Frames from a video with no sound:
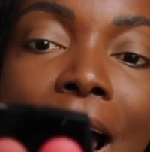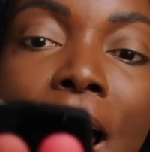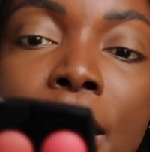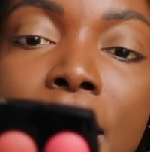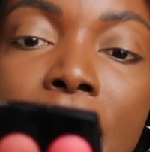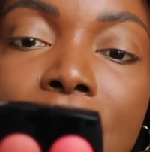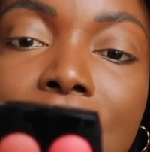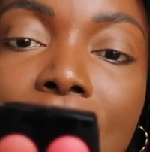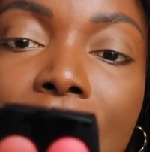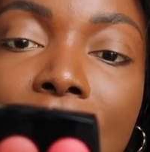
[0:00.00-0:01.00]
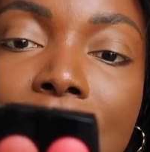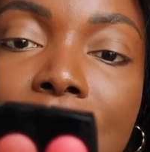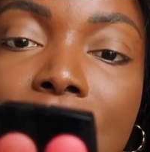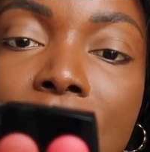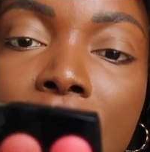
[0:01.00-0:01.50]
And this
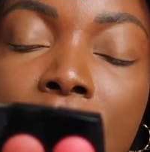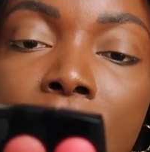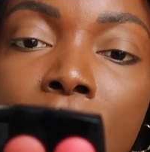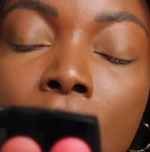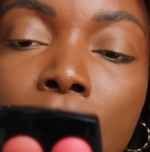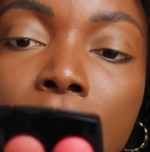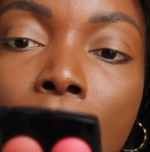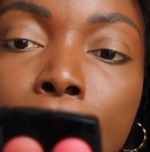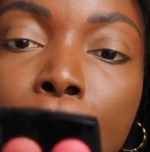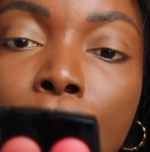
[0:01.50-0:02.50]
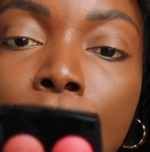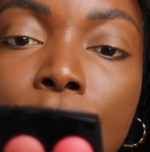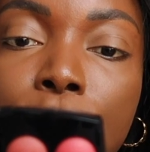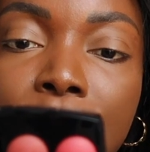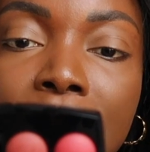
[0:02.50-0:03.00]
is the number
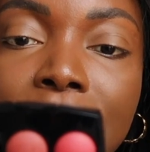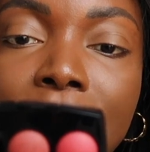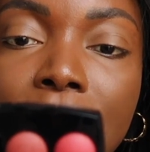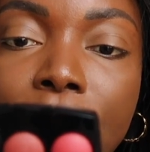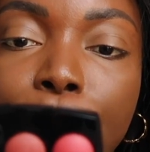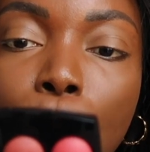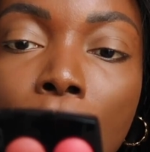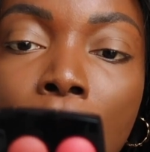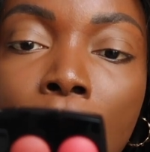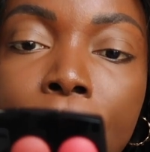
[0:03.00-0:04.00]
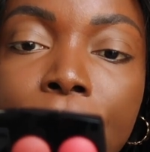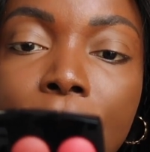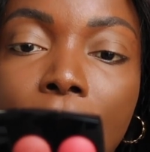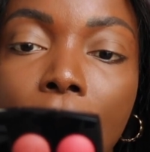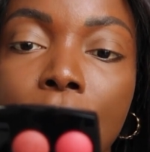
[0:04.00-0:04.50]
364,
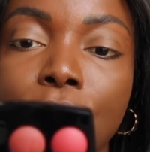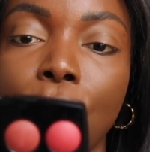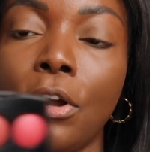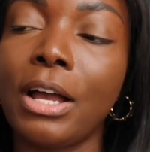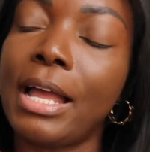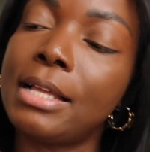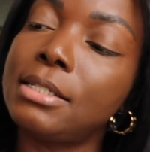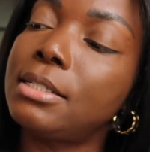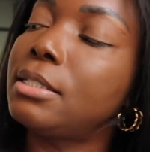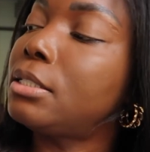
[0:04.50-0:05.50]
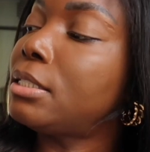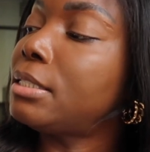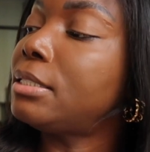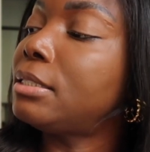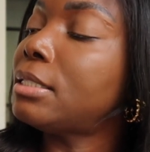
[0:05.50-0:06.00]
Candeur et
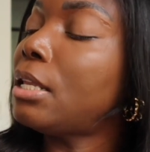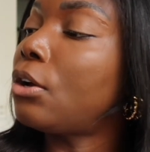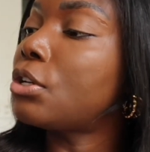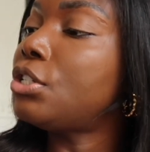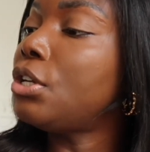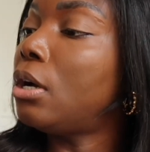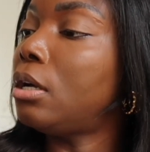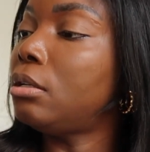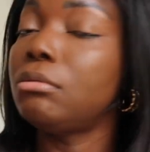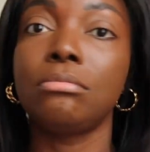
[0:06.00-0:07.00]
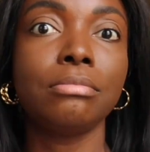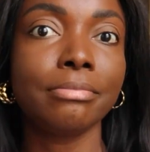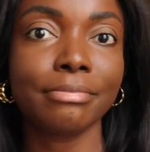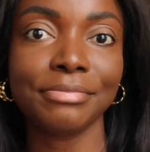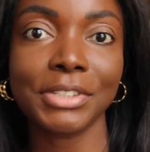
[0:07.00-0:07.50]
Séduction.
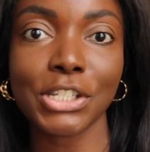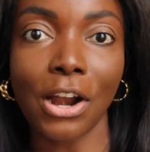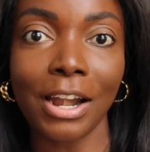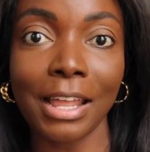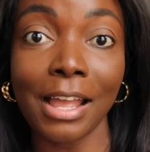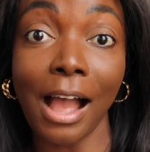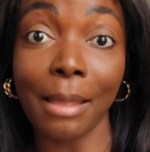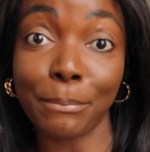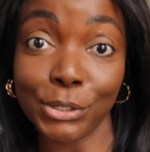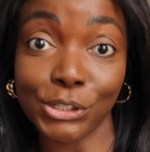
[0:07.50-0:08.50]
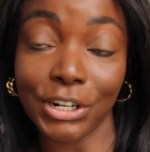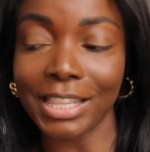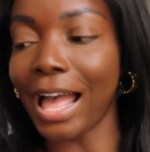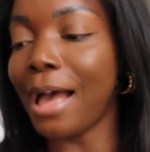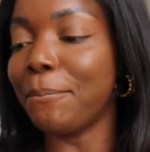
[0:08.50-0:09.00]
Sorry, I
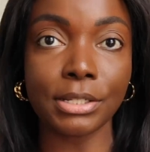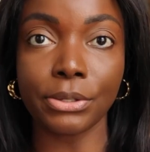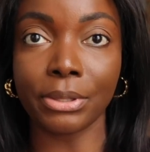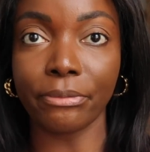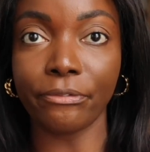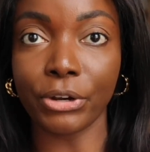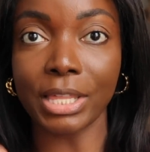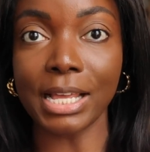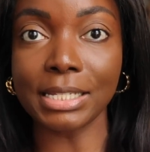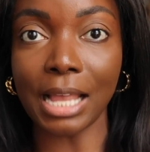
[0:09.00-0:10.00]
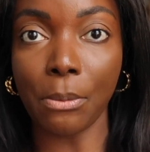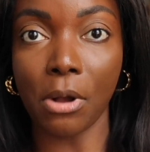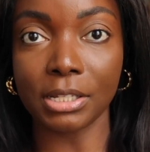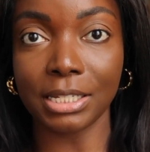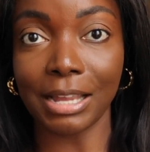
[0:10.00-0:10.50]
butchered that. And so for this, I
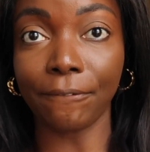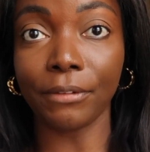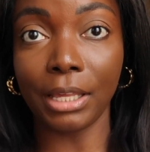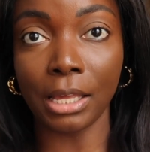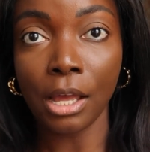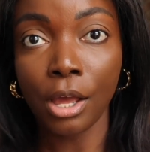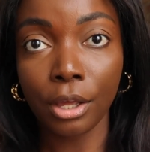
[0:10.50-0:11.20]
want to definitely